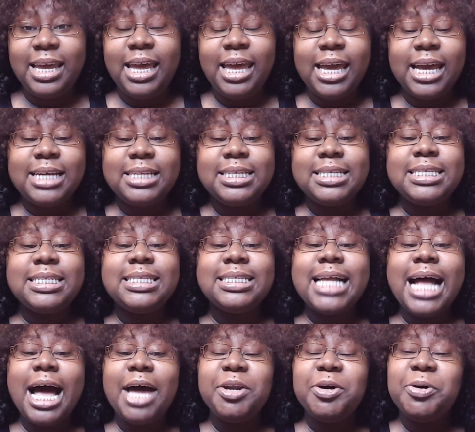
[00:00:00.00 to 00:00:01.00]
Because it's
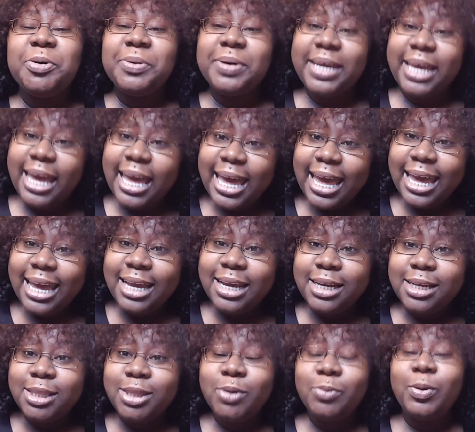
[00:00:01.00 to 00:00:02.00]
not
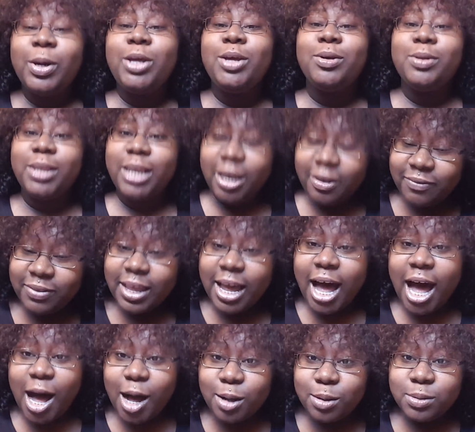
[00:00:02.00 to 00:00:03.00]
okay the way you left the
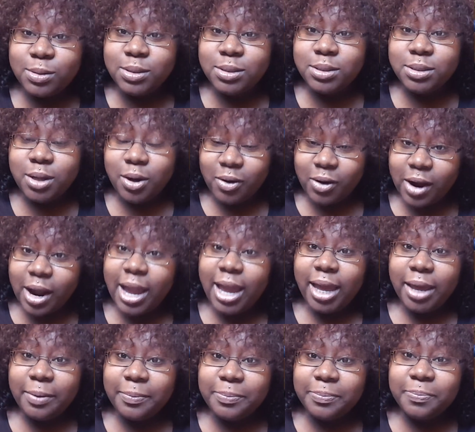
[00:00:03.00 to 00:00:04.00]
house.
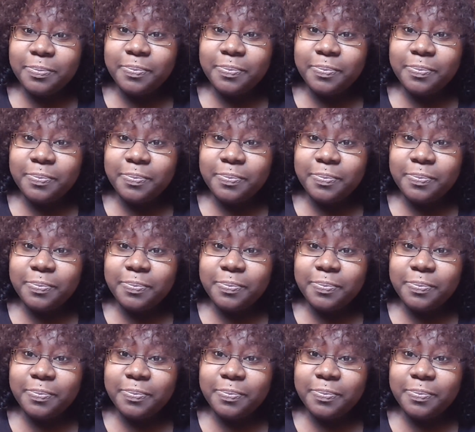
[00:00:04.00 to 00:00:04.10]
Alright?